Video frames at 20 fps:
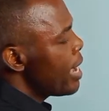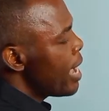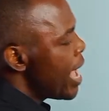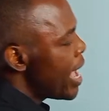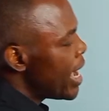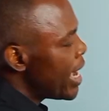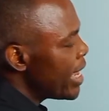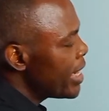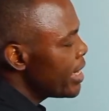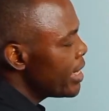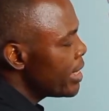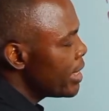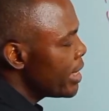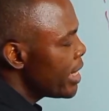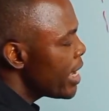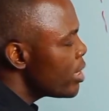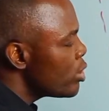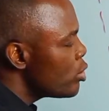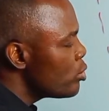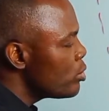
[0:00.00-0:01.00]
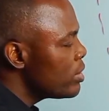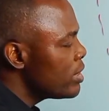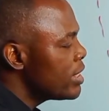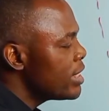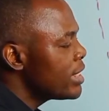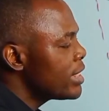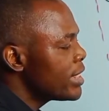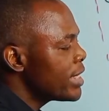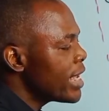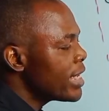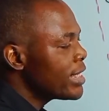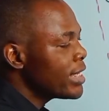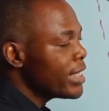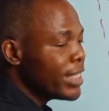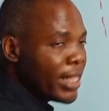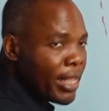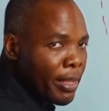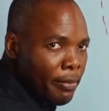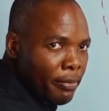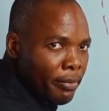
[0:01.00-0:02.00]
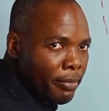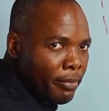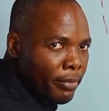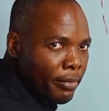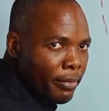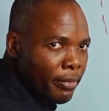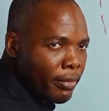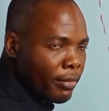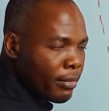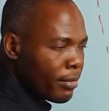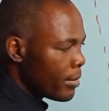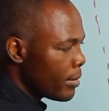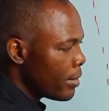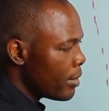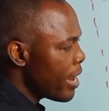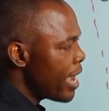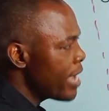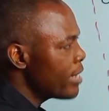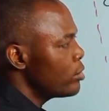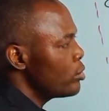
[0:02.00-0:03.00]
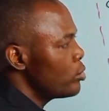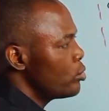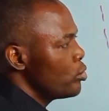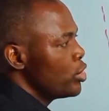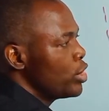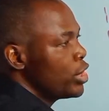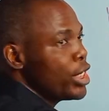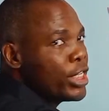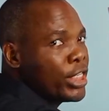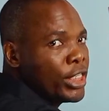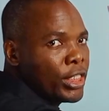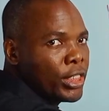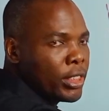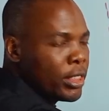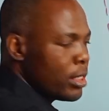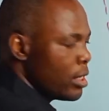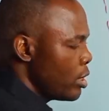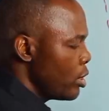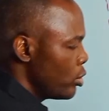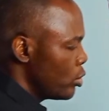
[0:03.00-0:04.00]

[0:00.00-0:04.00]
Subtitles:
I can then use this set name, right, to change.